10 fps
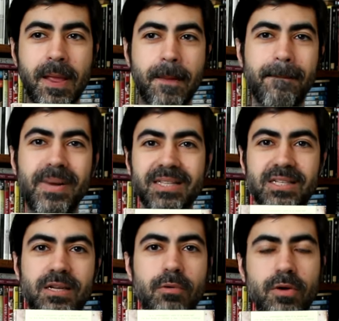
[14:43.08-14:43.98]

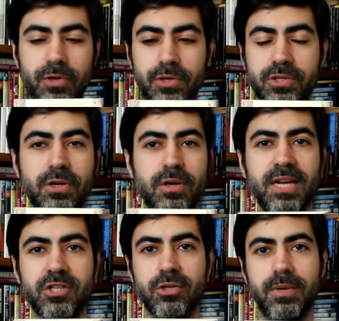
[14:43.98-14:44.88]
But, however, there's a
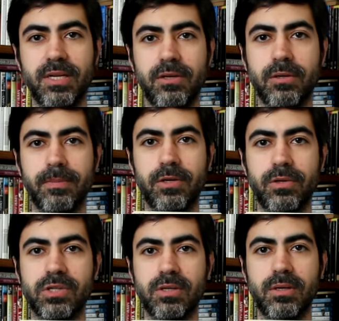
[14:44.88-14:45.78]
connection right here,
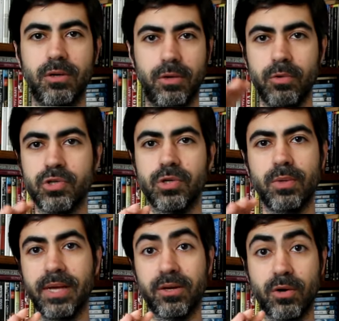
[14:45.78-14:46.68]
because also
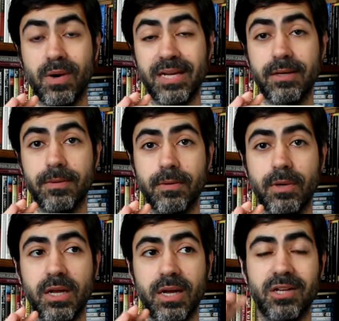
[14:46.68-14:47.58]
like Crane,
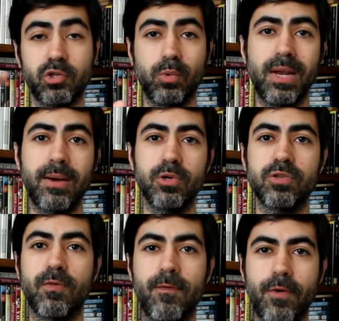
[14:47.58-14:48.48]
okay, Azuela
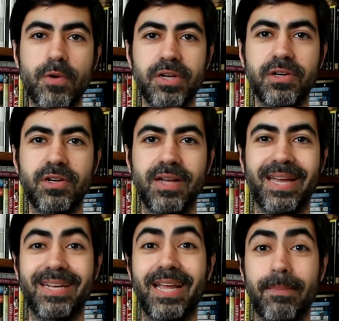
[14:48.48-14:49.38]
was very good
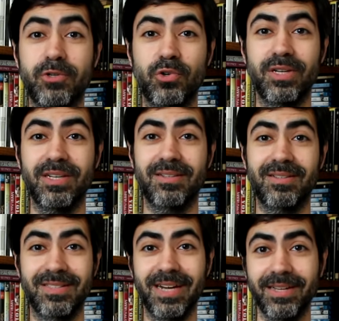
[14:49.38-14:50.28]
at capturing
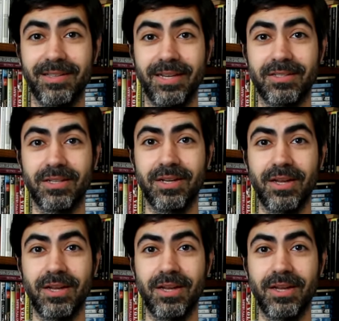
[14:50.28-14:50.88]
dialect.